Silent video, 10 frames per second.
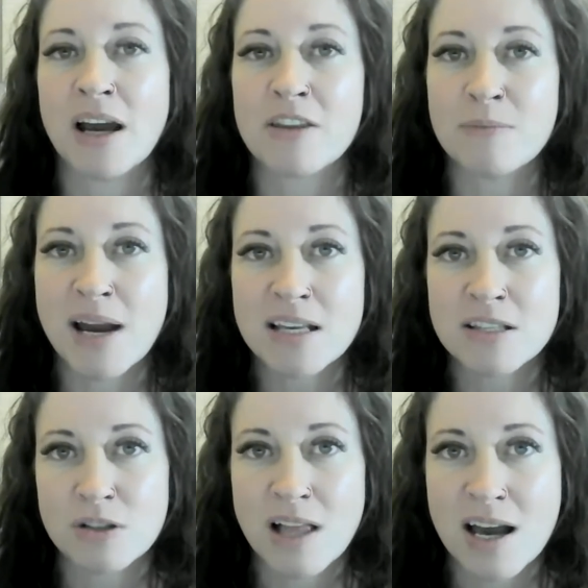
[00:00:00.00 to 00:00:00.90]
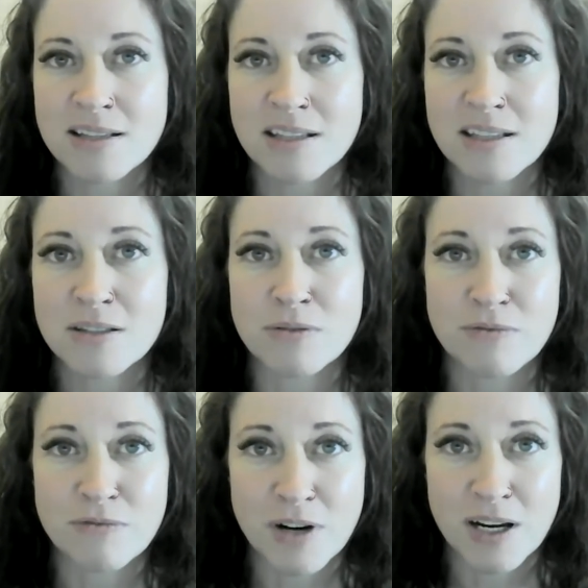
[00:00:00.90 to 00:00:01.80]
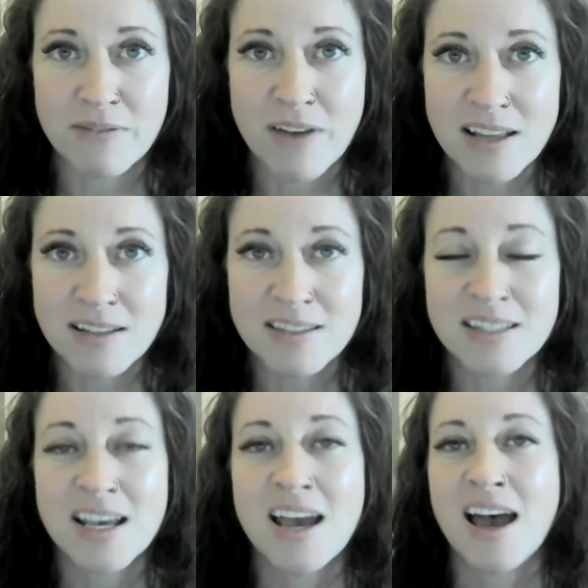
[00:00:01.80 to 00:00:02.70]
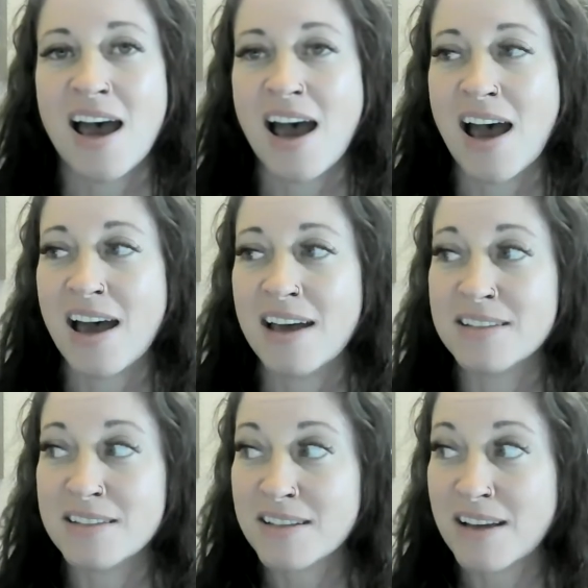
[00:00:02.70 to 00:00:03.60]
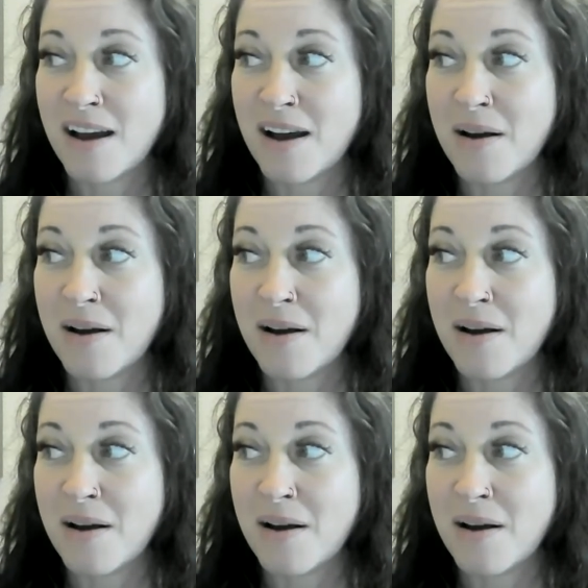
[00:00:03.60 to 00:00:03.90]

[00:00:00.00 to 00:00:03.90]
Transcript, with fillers: my other masterclasses and free events and